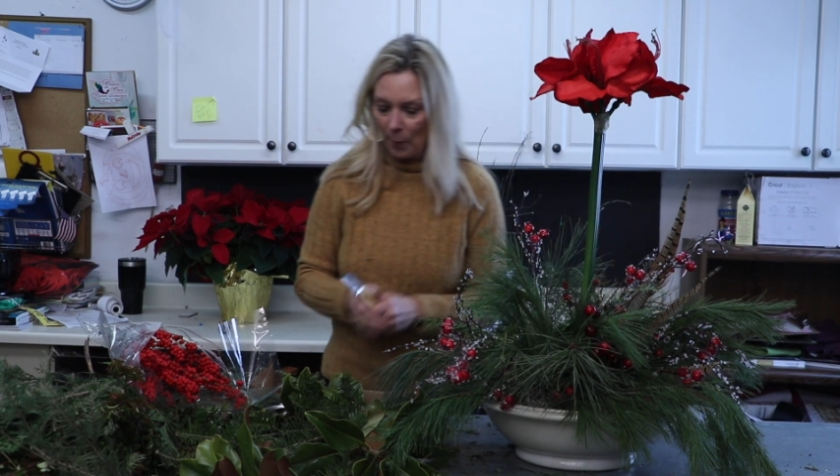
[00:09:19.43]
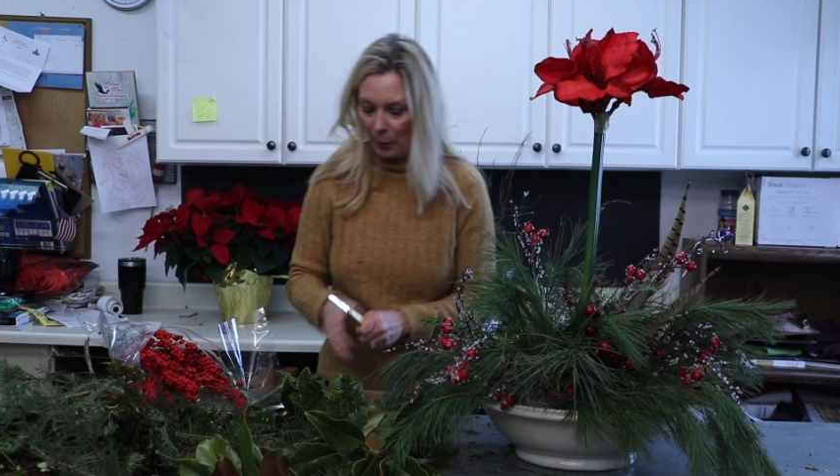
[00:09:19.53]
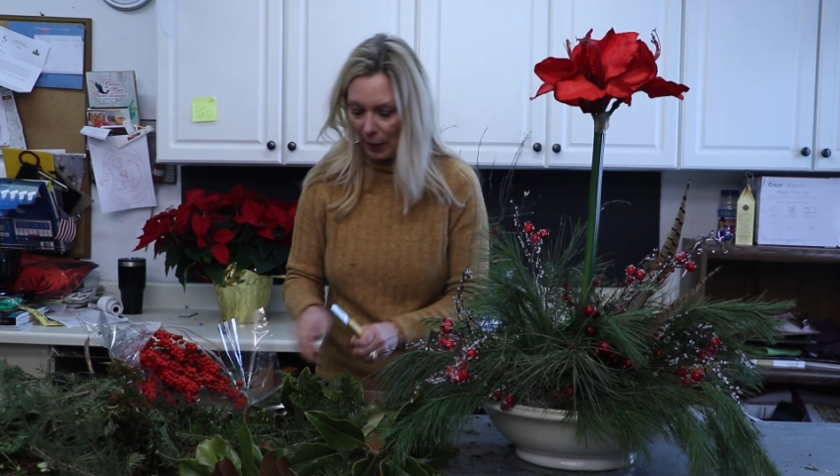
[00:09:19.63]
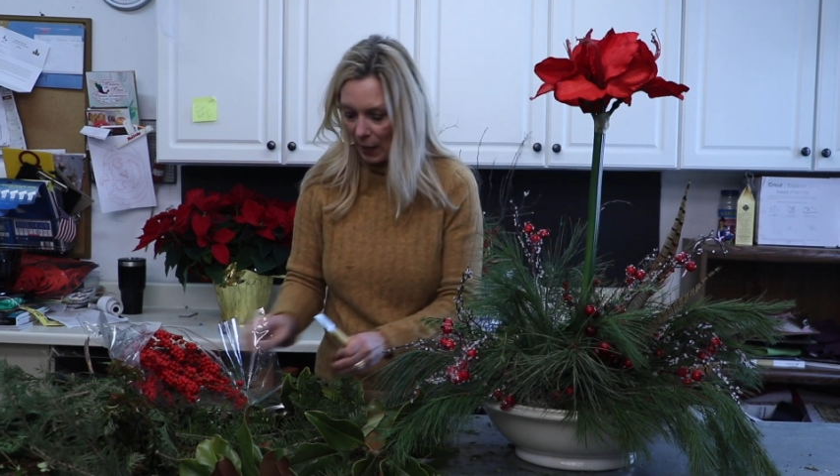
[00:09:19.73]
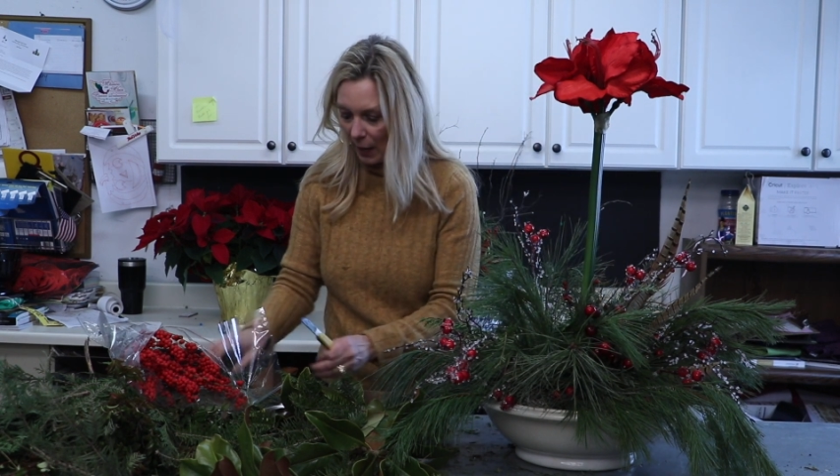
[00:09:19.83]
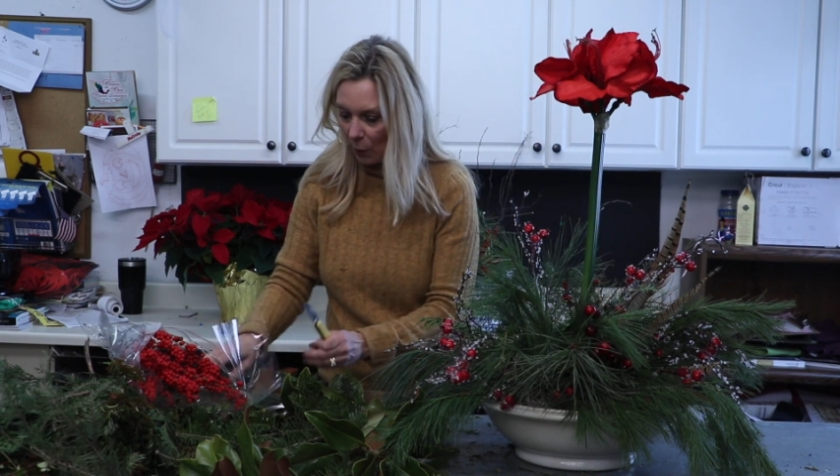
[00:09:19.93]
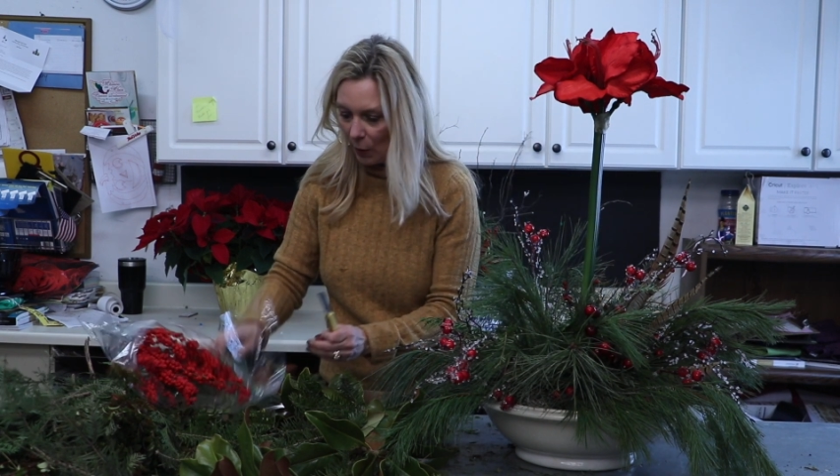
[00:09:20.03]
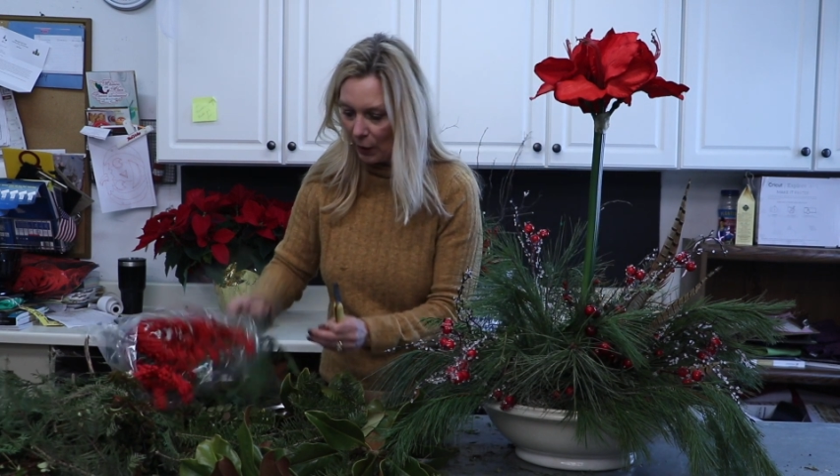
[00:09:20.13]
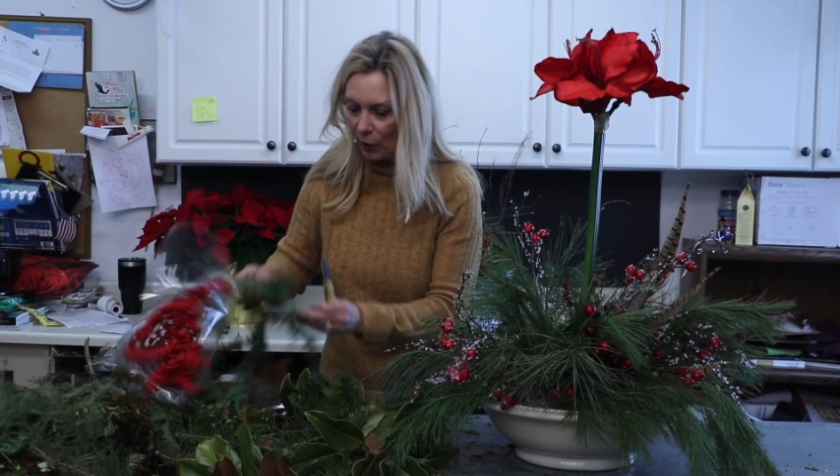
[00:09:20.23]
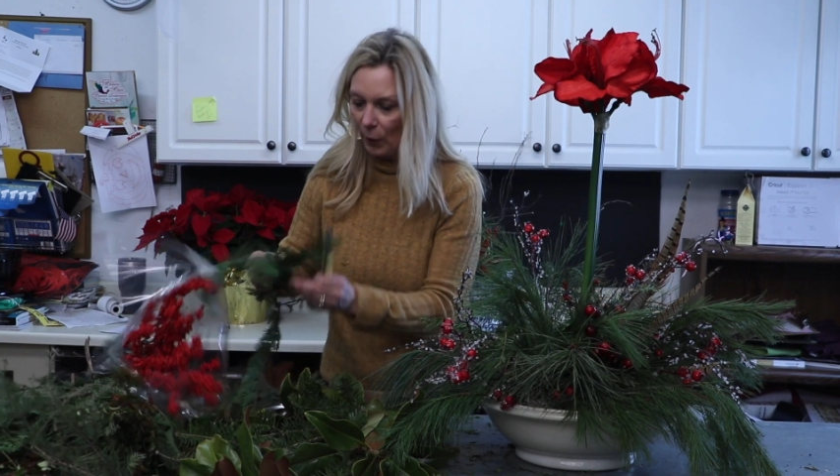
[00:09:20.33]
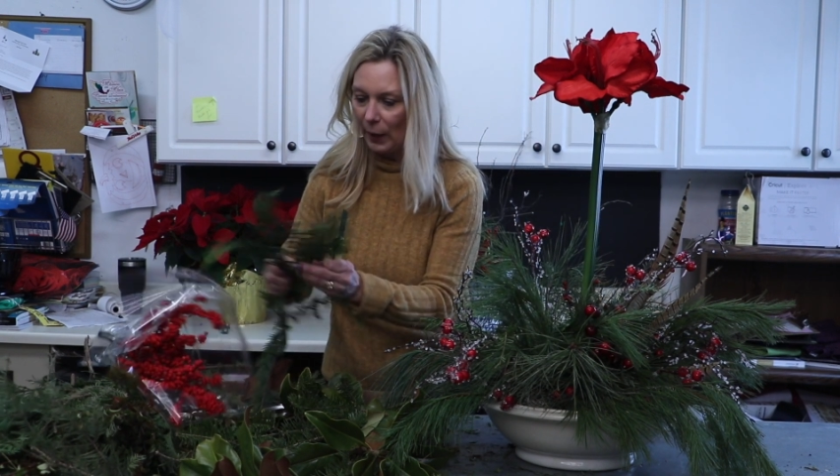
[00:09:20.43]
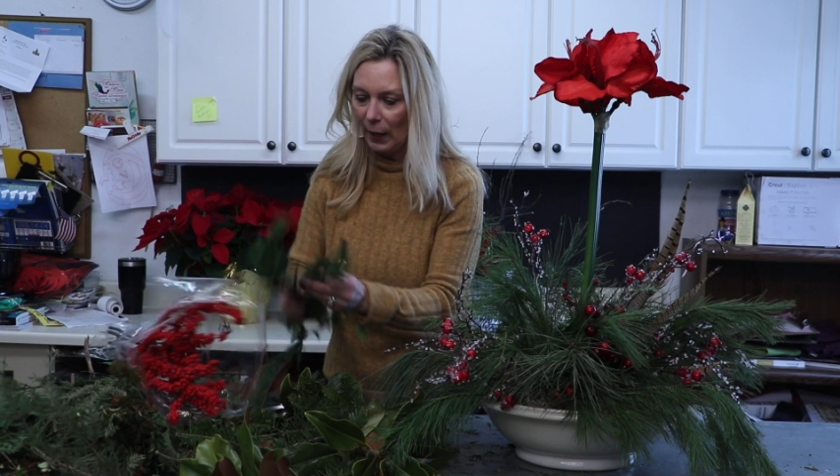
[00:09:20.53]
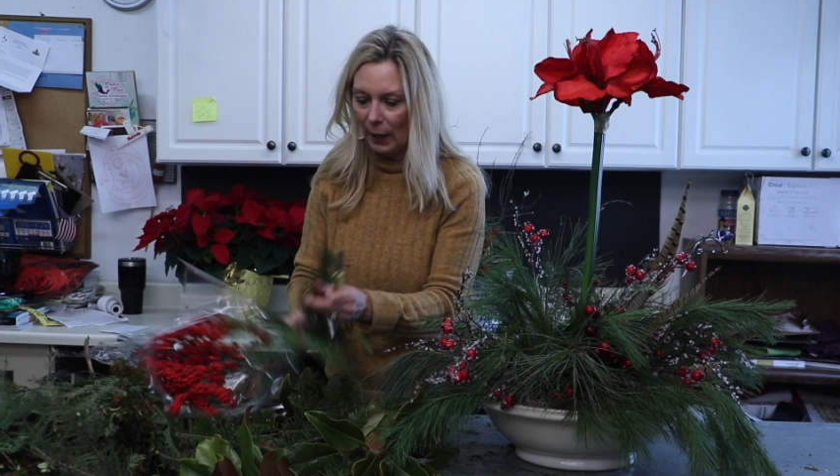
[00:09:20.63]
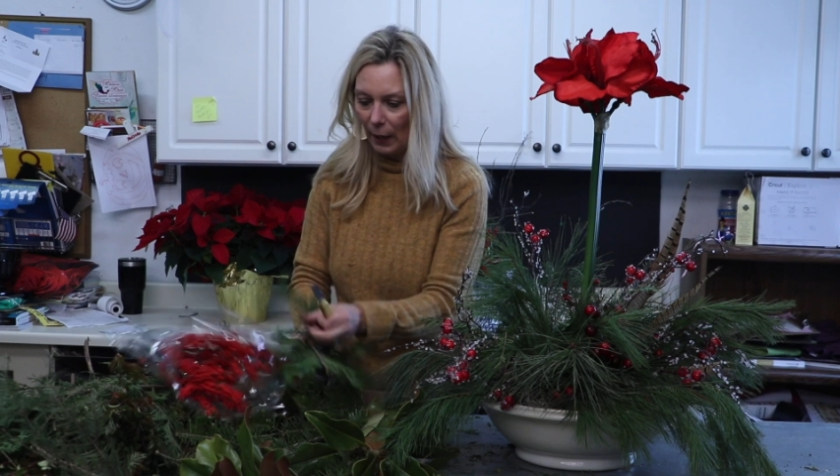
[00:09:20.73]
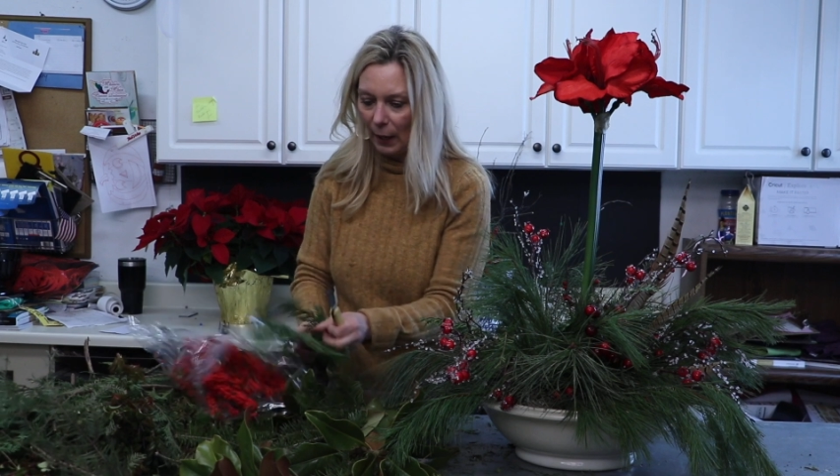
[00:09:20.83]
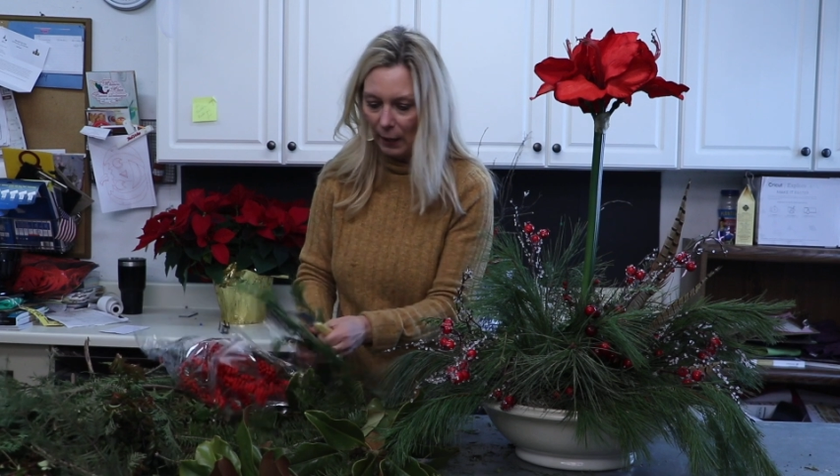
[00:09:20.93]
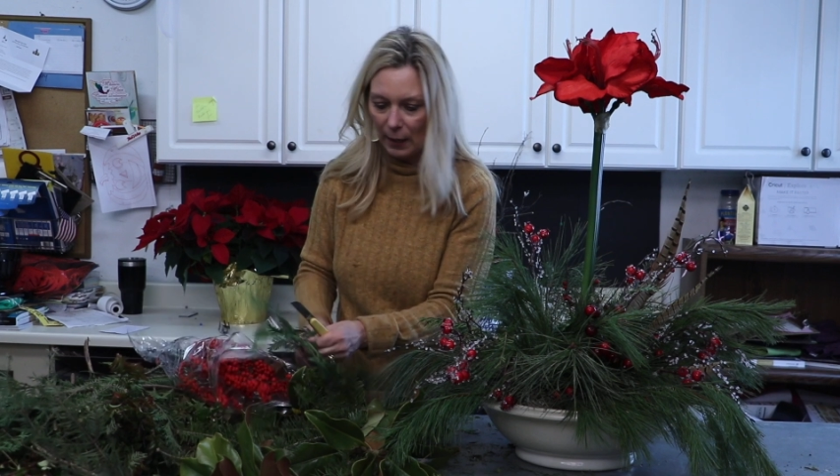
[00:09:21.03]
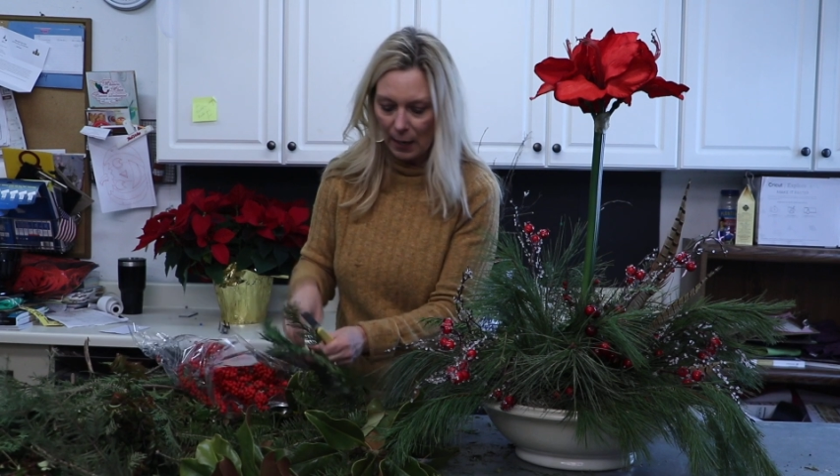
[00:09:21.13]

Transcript: But I want to go ahead